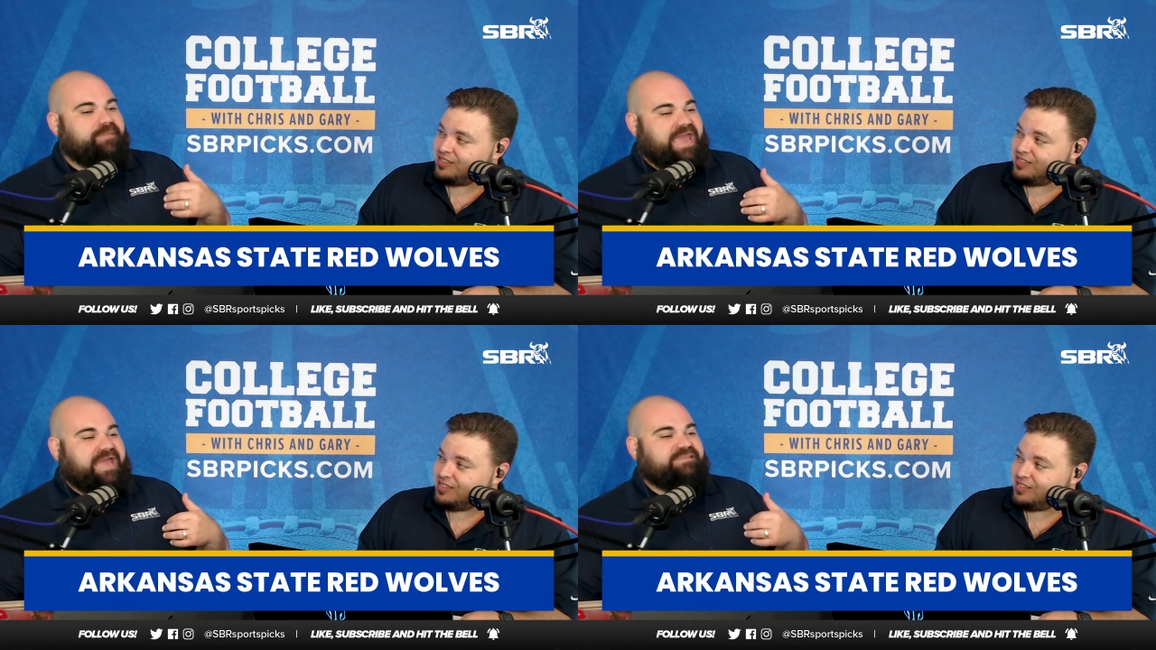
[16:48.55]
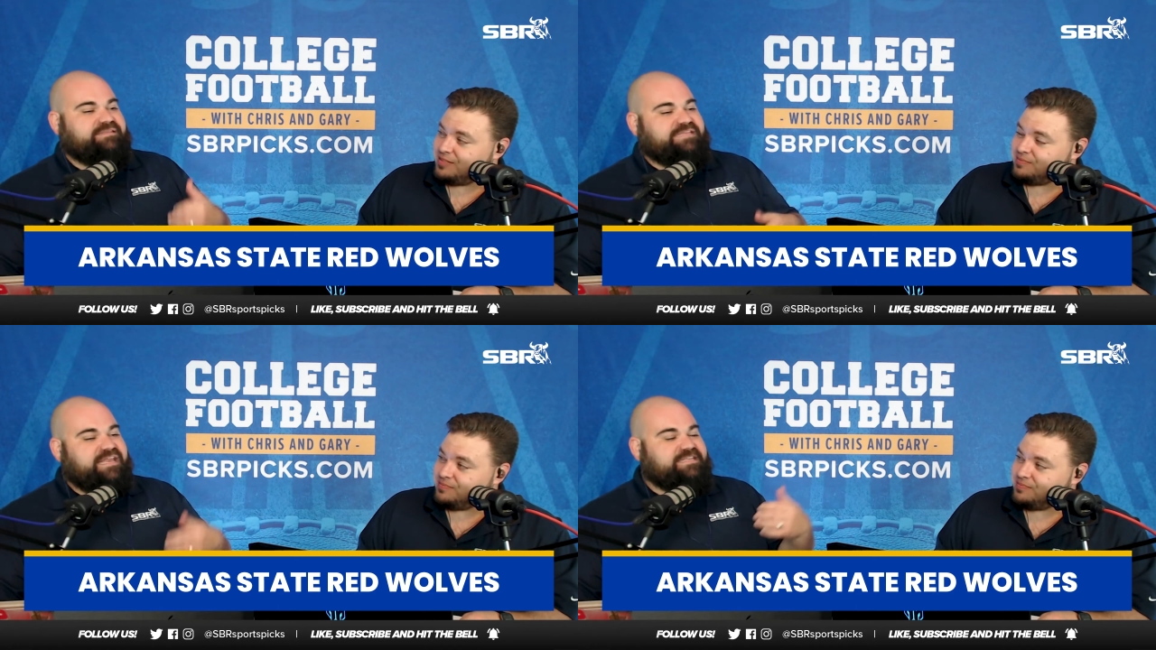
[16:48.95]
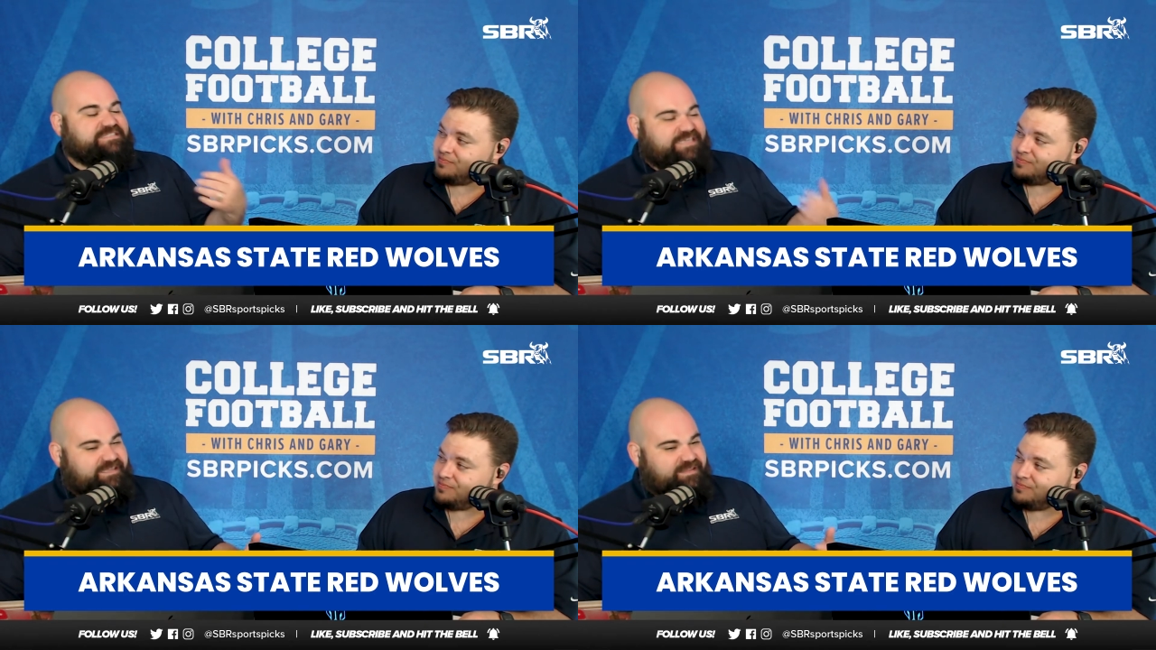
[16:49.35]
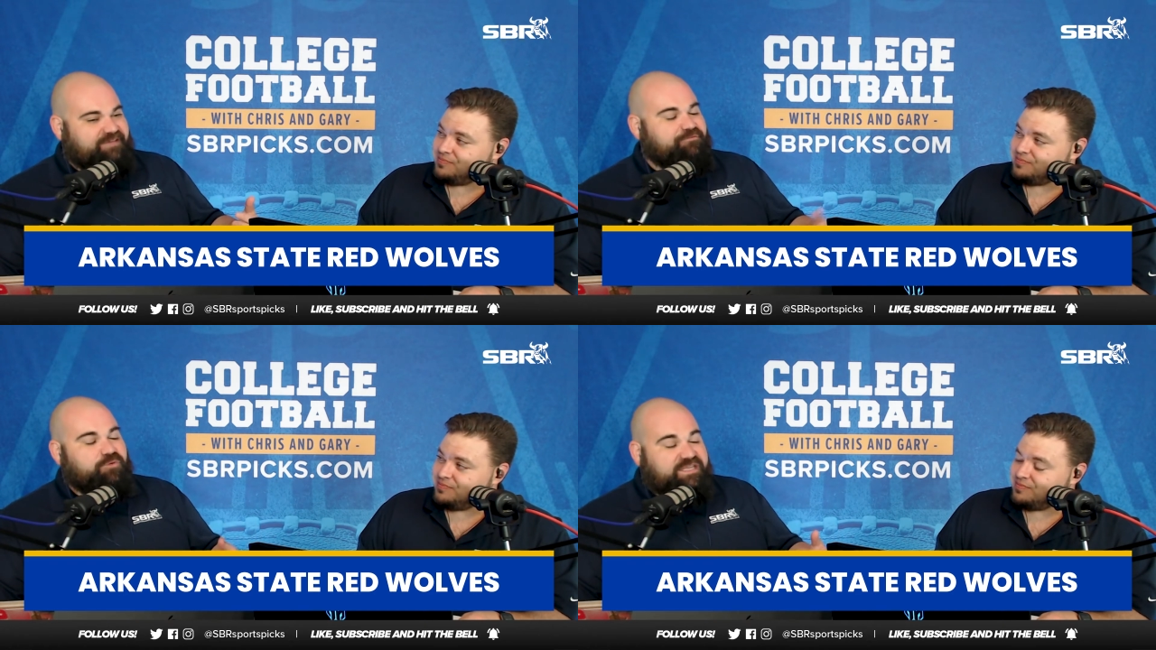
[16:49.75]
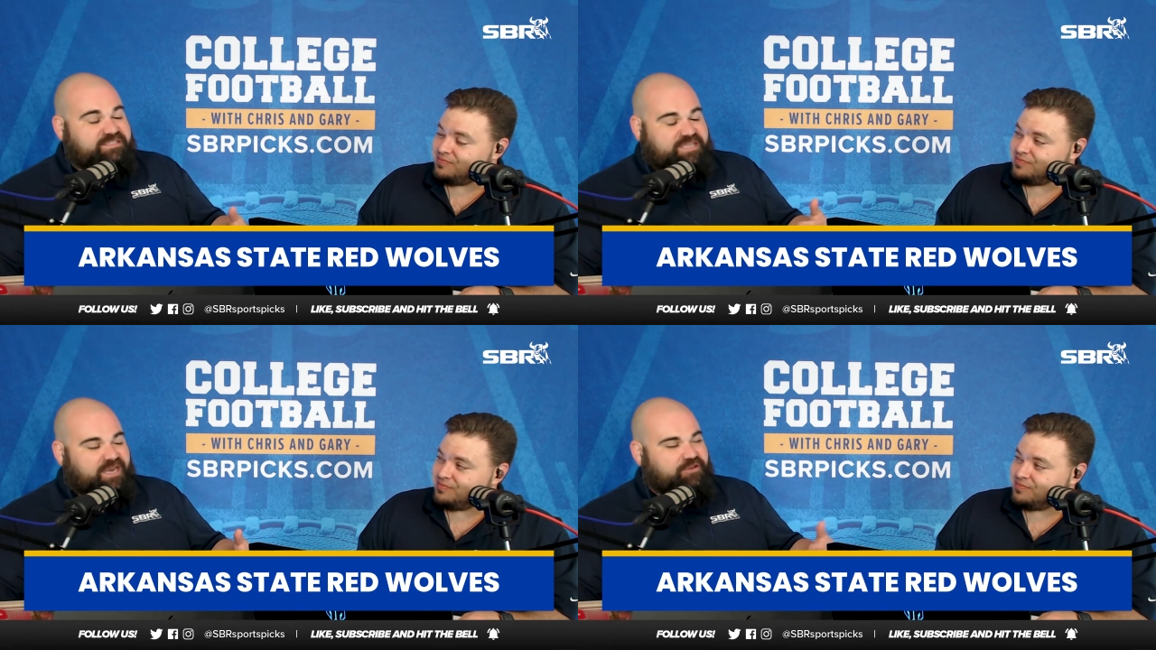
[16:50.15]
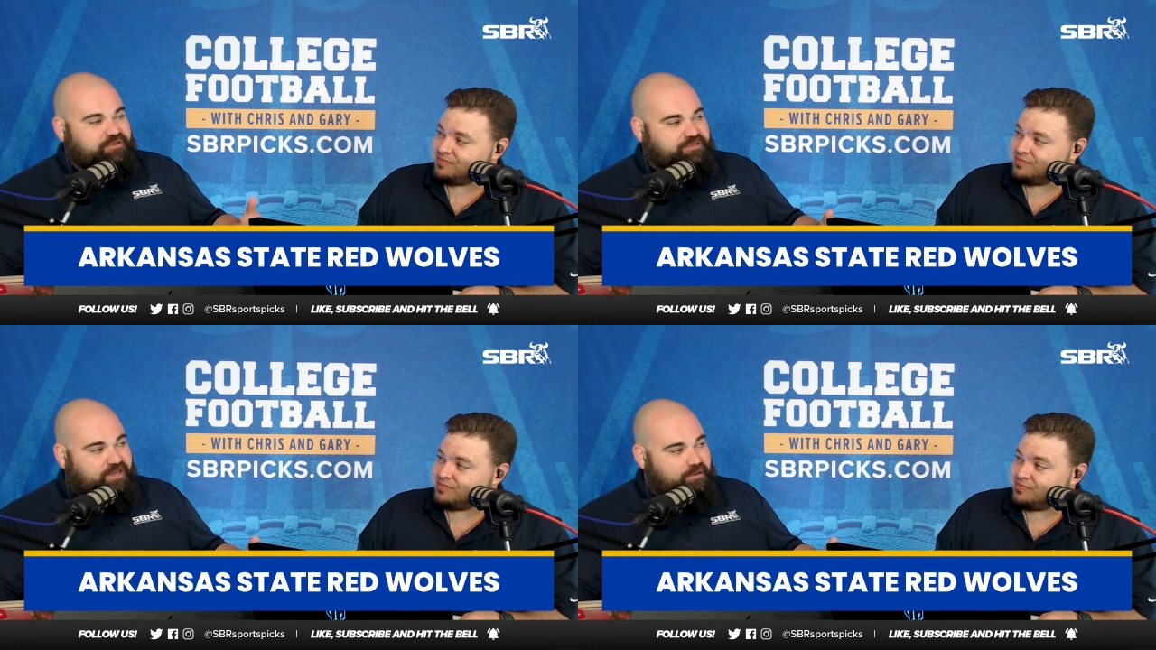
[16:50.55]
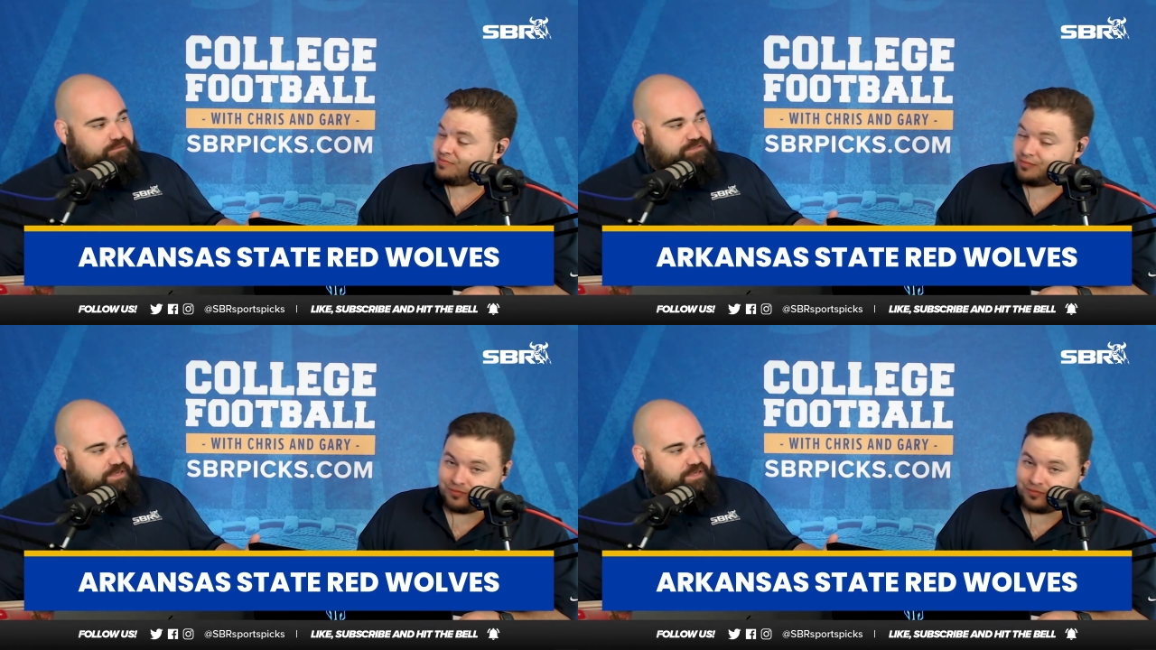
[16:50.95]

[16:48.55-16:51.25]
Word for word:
Speaker 1: at Tennessee level, he's not a good coach.